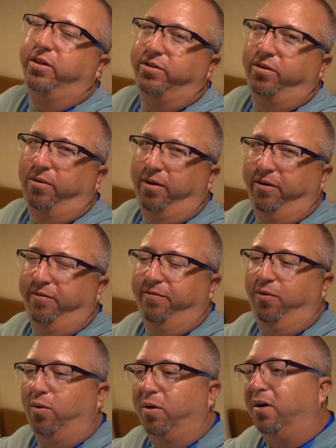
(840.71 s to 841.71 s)
Story
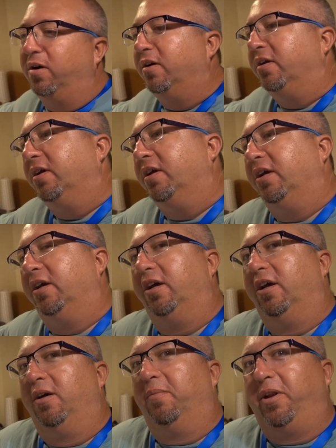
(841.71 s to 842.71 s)
4.
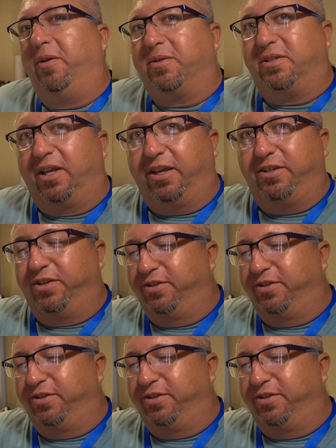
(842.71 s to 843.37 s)
But it was nice